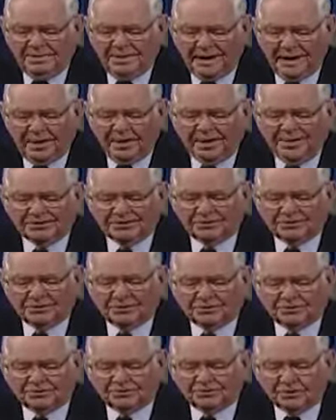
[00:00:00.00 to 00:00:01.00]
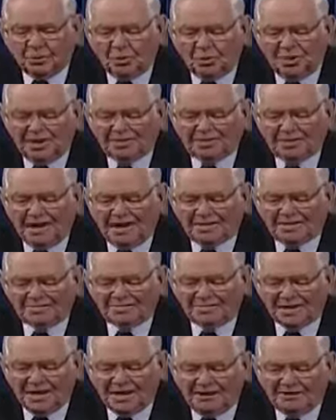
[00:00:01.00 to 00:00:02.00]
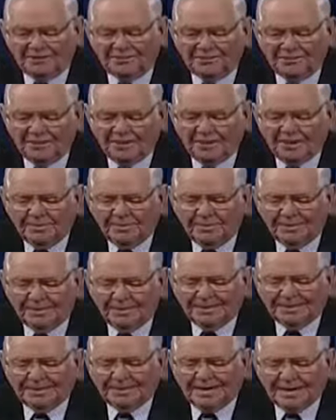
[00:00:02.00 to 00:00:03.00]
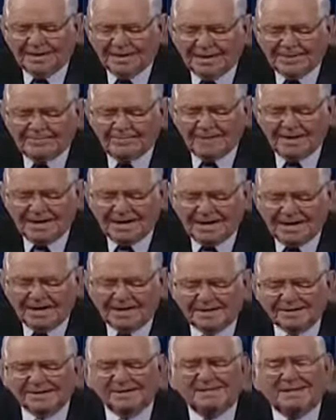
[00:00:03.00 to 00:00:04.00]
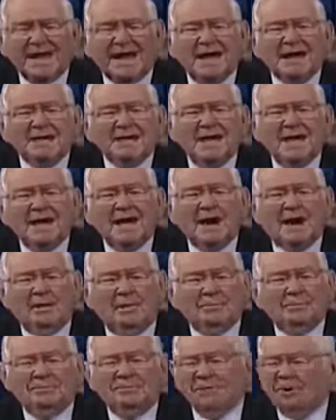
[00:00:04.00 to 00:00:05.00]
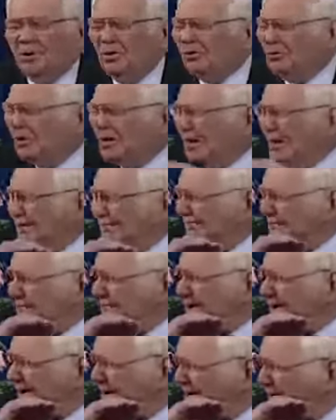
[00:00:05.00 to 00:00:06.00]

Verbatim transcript: thou hast destroyed thyself but in me is thine help. Don't ever,